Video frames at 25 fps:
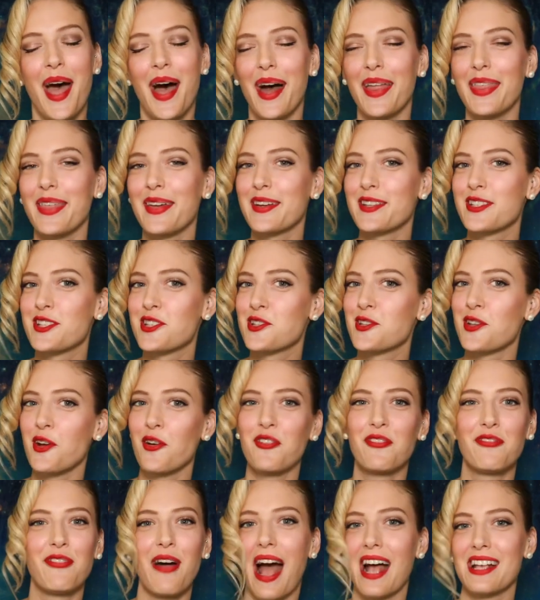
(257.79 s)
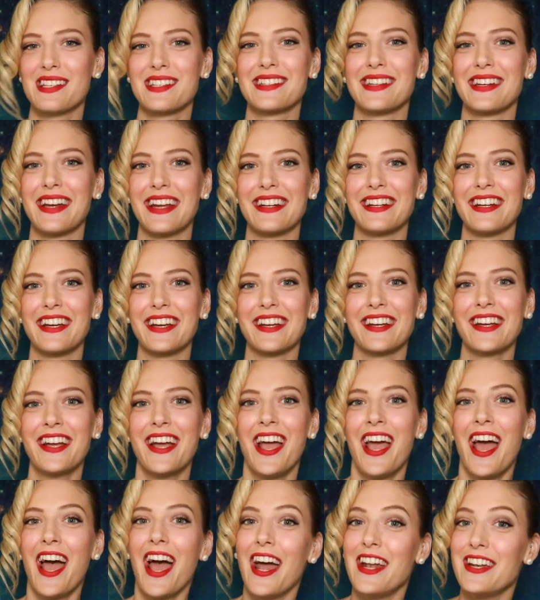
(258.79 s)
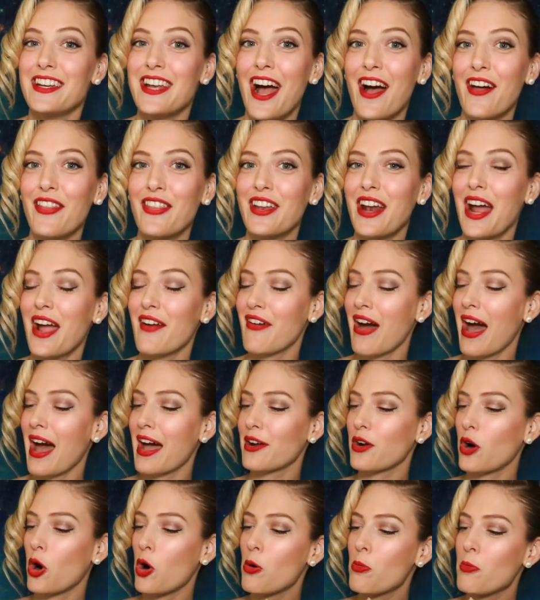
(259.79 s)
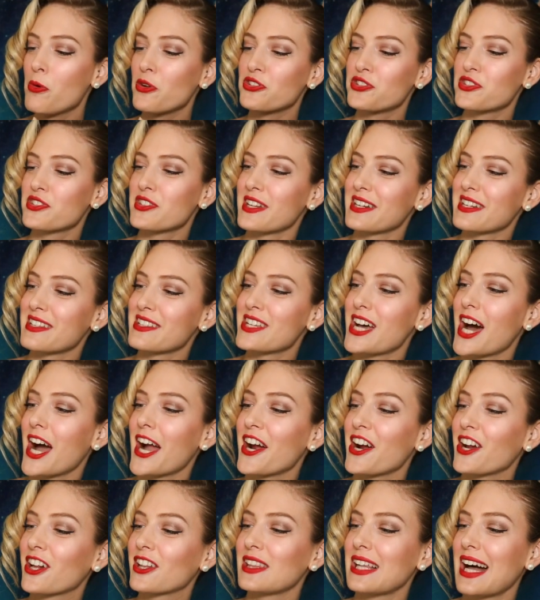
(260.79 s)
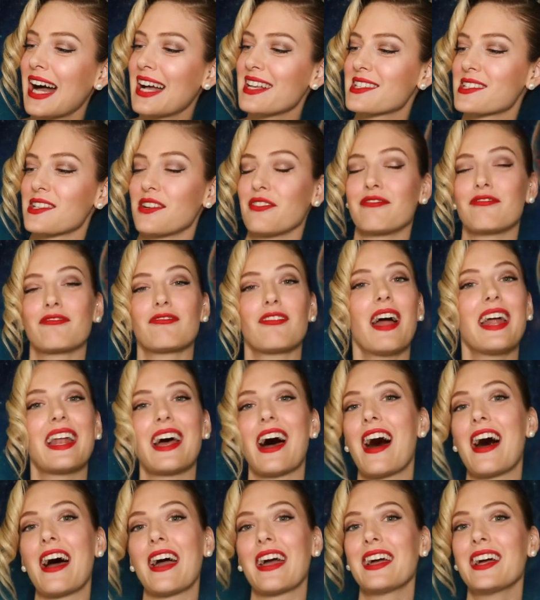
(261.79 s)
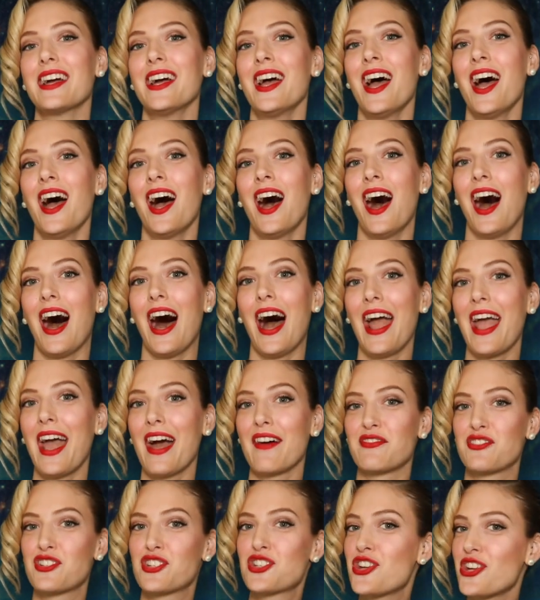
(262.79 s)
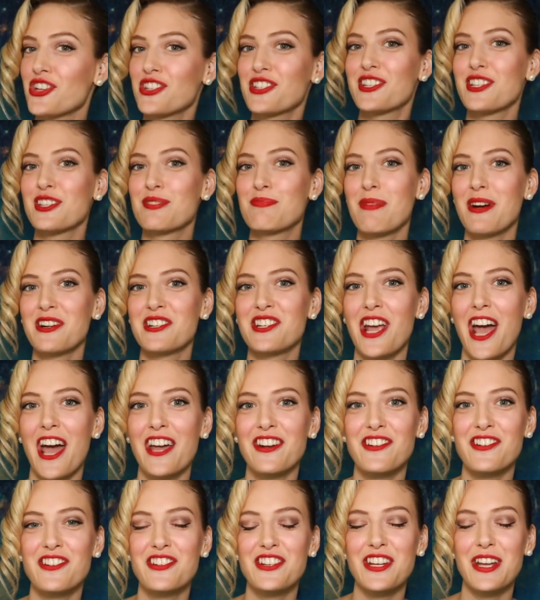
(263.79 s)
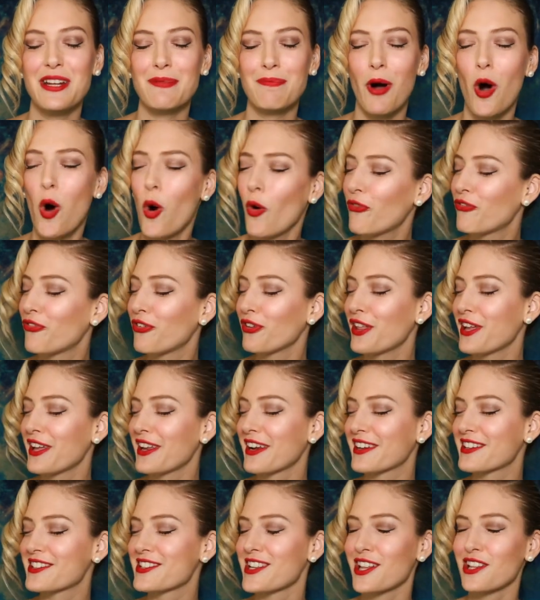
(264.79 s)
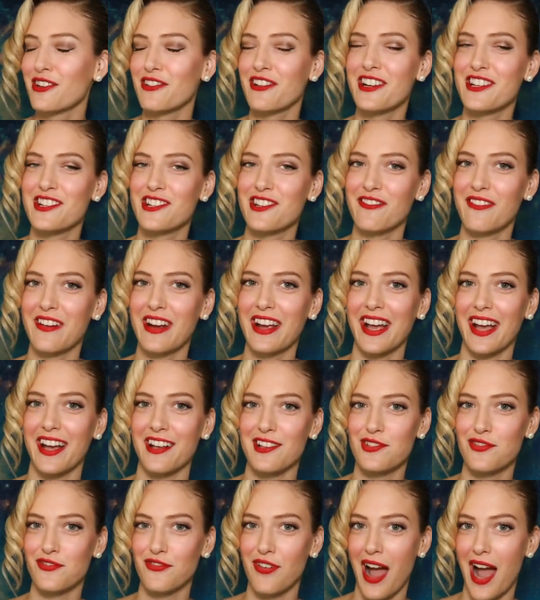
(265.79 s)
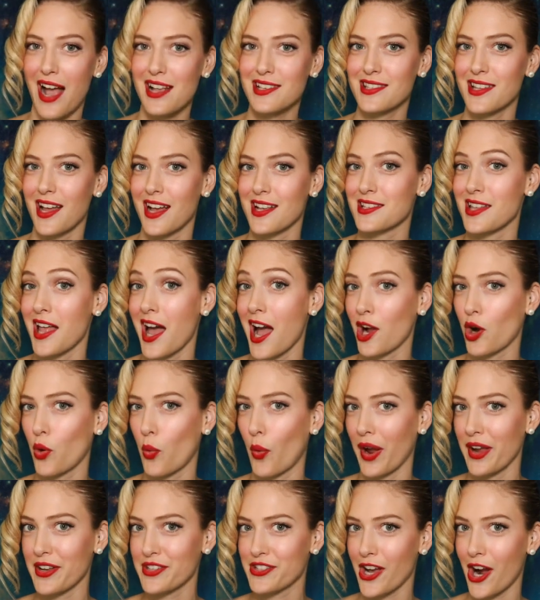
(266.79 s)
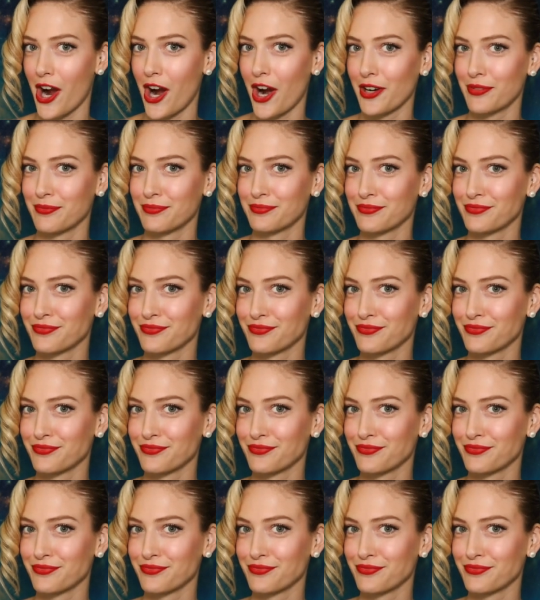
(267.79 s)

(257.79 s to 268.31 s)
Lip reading: I think it's so fascinating. And now that I've had almost an entire glass of red eye, I have just as much energy and hopefully an acceleration rate as fast as that quasar.